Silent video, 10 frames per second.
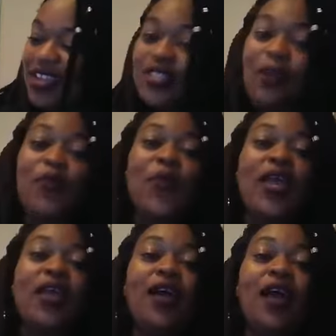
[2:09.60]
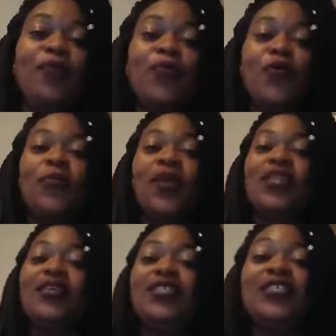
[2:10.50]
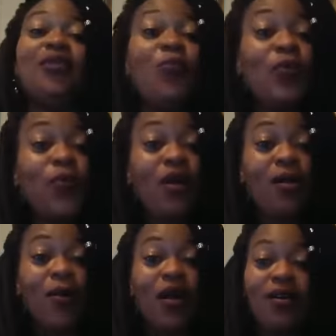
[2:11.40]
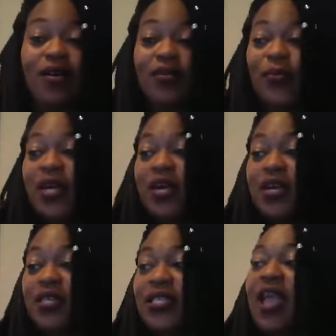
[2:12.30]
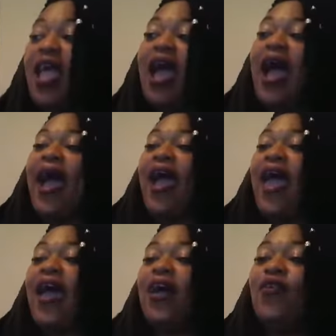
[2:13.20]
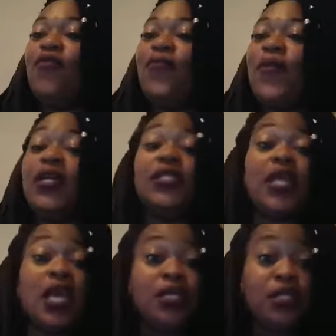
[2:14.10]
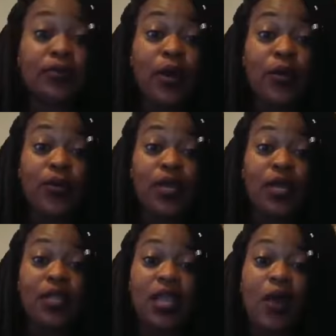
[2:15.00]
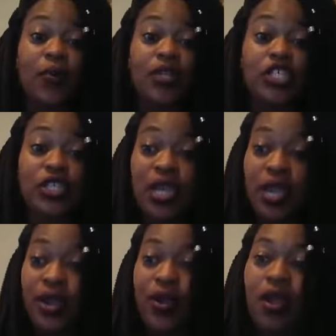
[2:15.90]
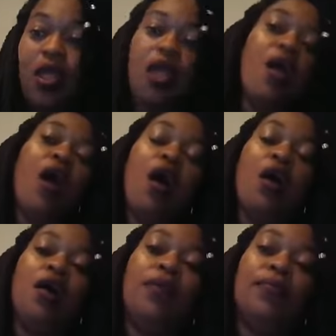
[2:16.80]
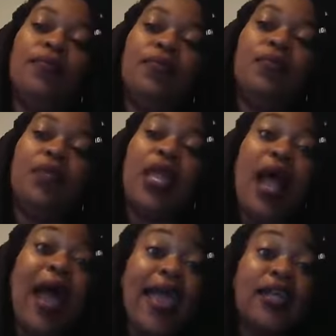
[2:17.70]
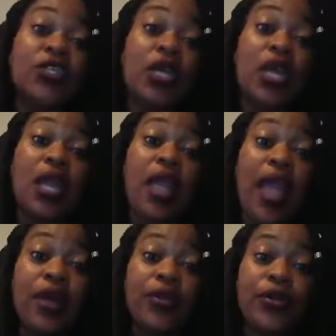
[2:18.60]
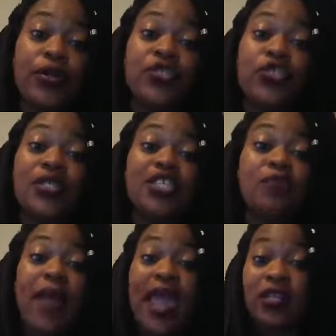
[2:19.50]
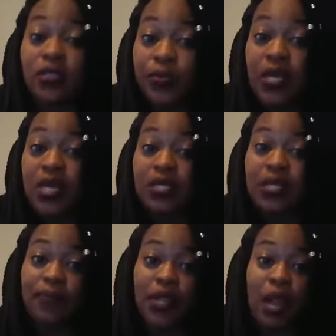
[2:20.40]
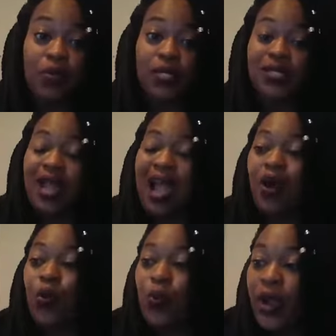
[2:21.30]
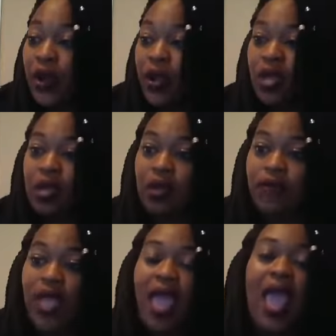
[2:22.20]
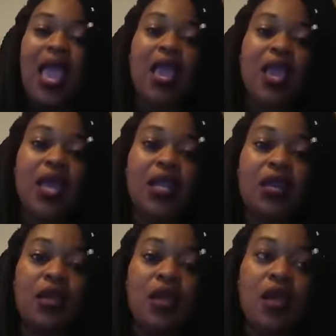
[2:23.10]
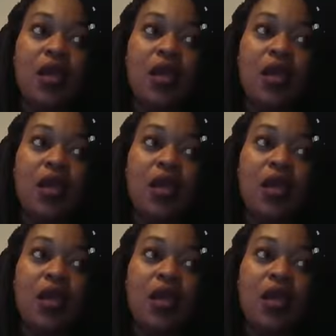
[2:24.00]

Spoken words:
So I'm gonna wait a couple more minutes till some people come on, because I have a testimony that I wanna share. That I actually encountered just this past week, something I was not aware of. And